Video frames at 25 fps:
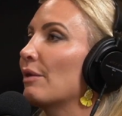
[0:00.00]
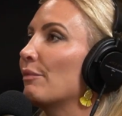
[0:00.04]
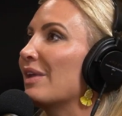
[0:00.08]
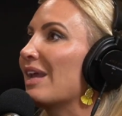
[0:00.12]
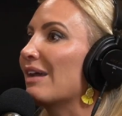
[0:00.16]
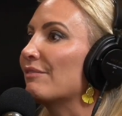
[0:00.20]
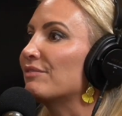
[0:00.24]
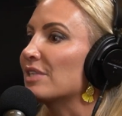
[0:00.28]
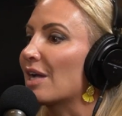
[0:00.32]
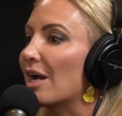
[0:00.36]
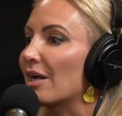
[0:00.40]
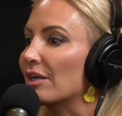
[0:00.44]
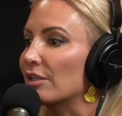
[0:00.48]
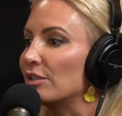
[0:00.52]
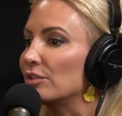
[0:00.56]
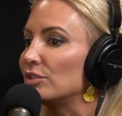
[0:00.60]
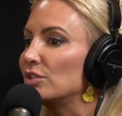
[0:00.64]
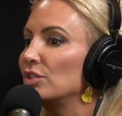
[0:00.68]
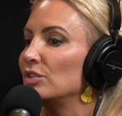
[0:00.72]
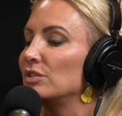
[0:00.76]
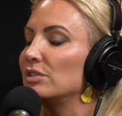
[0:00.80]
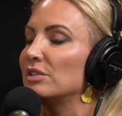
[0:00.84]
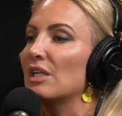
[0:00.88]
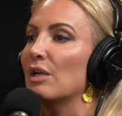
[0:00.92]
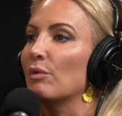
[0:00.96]
But can we have
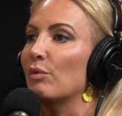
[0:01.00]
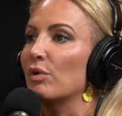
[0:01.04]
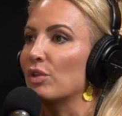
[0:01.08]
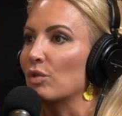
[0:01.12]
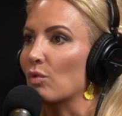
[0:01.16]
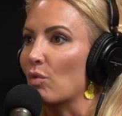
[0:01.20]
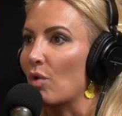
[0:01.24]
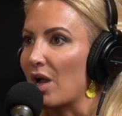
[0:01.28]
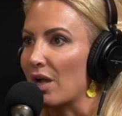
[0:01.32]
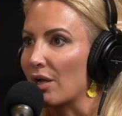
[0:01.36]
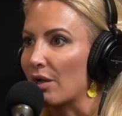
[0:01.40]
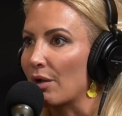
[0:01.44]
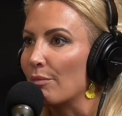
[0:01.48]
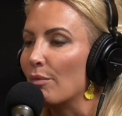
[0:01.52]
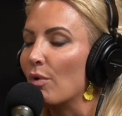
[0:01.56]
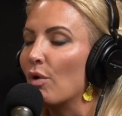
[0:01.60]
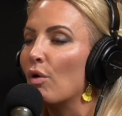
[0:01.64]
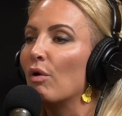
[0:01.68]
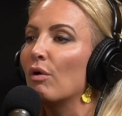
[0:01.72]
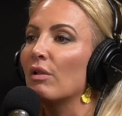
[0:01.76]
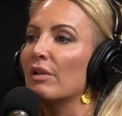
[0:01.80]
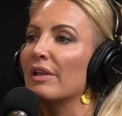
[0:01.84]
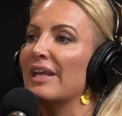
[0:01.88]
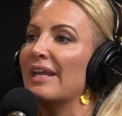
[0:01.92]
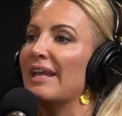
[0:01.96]
Taco Tuesday with
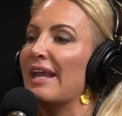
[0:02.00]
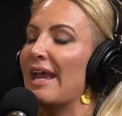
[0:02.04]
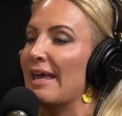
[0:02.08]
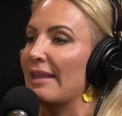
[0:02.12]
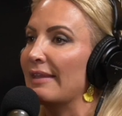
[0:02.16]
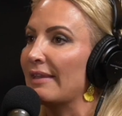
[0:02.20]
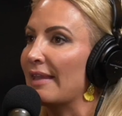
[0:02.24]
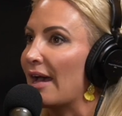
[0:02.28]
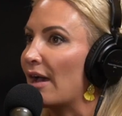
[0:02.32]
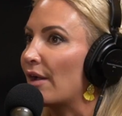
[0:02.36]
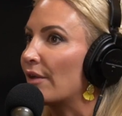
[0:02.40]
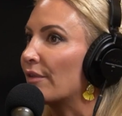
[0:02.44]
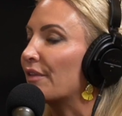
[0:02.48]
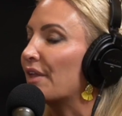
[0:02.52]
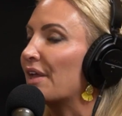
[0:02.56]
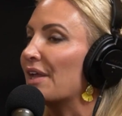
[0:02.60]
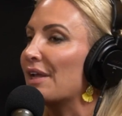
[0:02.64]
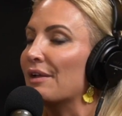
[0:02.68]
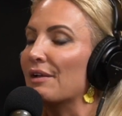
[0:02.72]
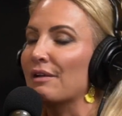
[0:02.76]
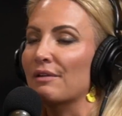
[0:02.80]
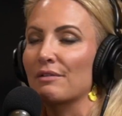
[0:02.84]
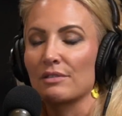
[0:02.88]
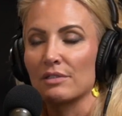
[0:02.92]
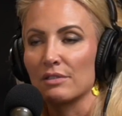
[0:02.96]
guacamole and
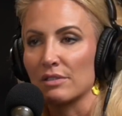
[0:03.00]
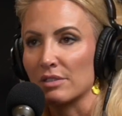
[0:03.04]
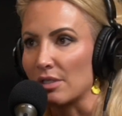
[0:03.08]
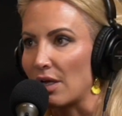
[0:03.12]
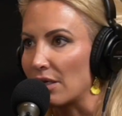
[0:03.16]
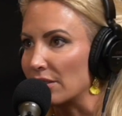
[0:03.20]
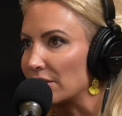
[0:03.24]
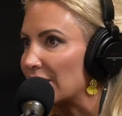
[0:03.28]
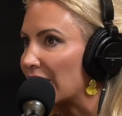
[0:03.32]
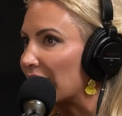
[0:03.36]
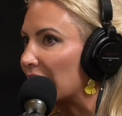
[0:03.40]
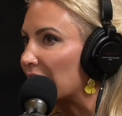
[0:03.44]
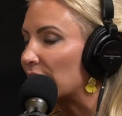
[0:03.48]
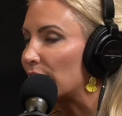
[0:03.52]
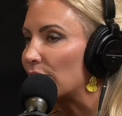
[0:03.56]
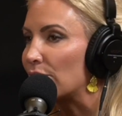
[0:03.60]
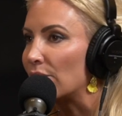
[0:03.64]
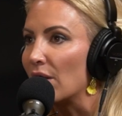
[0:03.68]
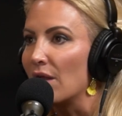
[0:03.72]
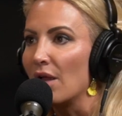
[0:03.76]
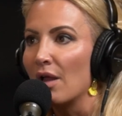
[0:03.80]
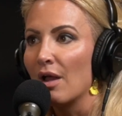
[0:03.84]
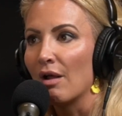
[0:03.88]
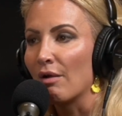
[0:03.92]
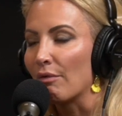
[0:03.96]
now like
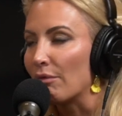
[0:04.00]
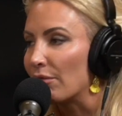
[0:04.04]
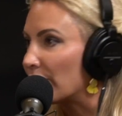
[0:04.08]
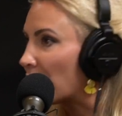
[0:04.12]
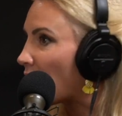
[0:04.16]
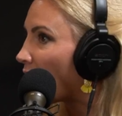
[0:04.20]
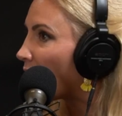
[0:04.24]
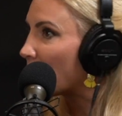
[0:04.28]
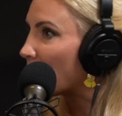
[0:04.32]
sauteed